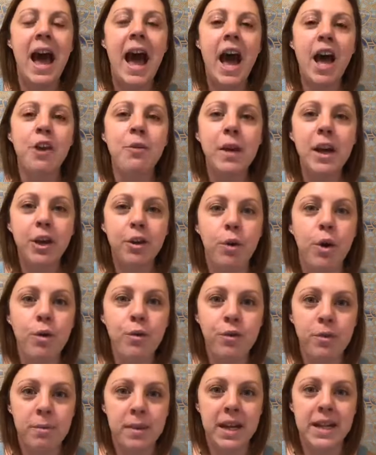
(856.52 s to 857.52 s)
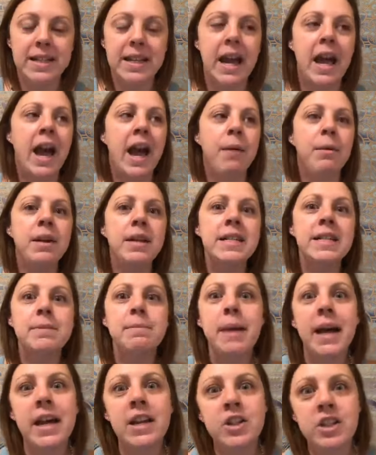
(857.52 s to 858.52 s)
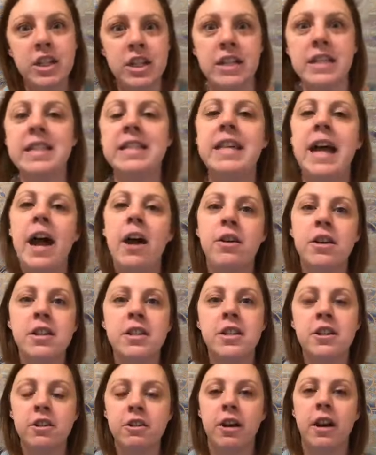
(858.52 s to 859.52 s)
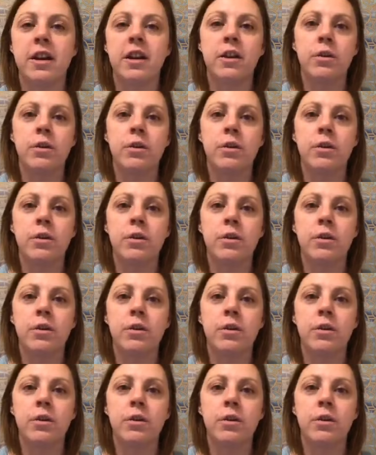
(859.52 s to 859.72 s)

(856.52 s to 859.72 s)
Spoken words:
How do I grow from this? I already smashed this down into the ground.